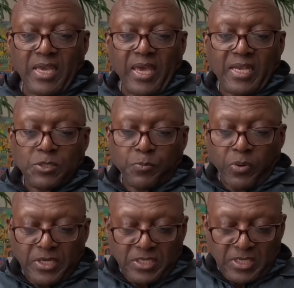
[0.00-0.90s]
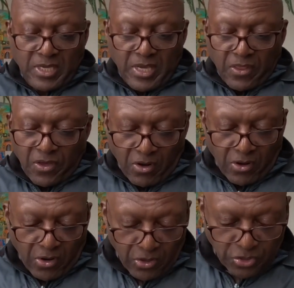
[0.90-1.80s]
expressed the
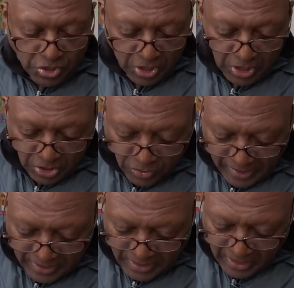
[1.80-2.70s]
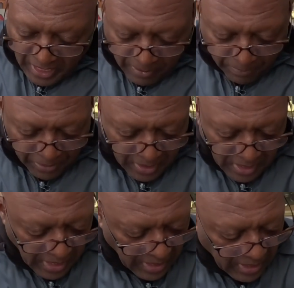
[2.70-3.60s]
urge to escape,
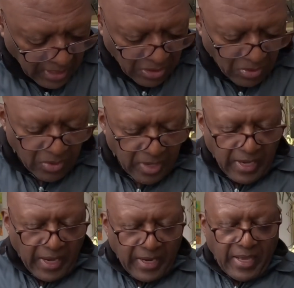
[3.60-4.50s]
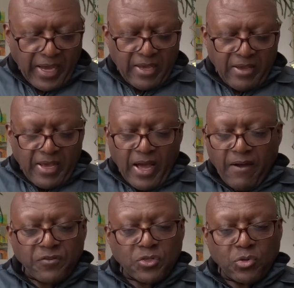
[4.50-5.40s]
and I
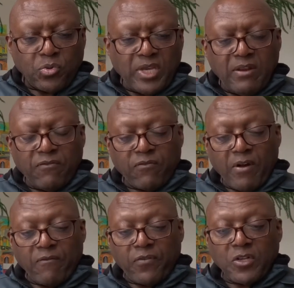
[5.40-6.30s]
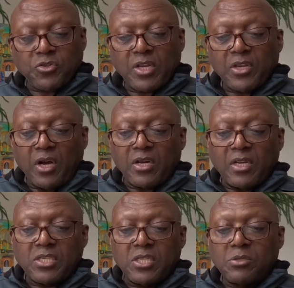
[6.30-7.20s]
have to read from Frederick
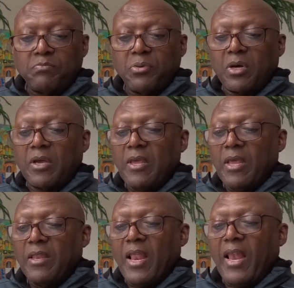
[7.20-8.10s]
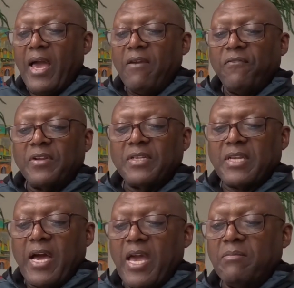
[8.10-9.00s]
Douglass's book, The Life and
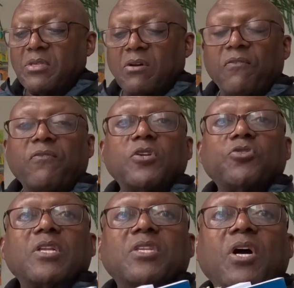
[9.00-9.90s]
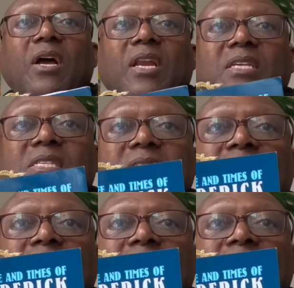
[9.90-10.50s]
Times of Frederick Douglass.